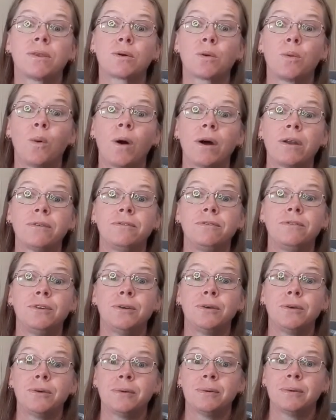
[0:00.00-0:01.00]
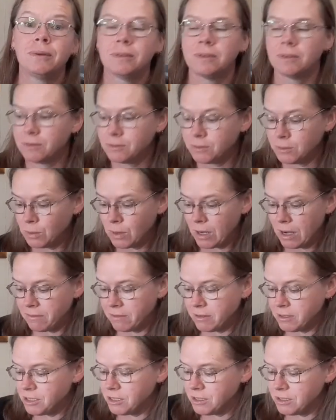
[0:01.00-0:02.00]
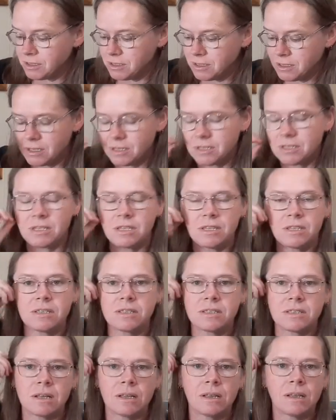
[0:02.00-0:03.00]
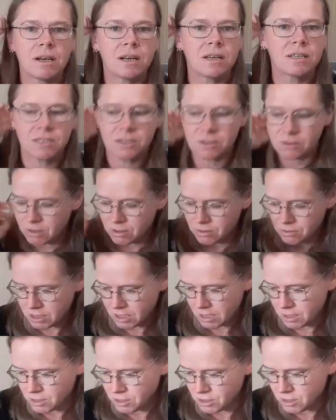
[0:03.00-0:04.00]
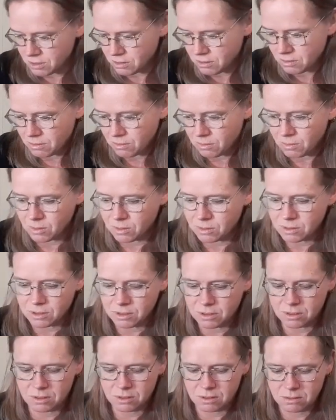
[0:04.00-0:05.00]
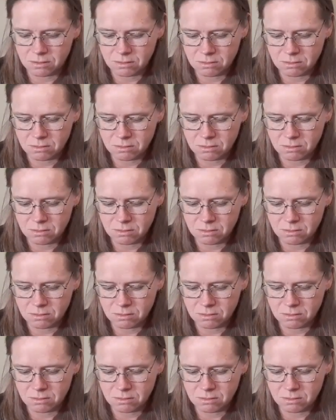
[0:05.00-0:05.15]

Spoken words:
quite a few full coverages since the last rotation was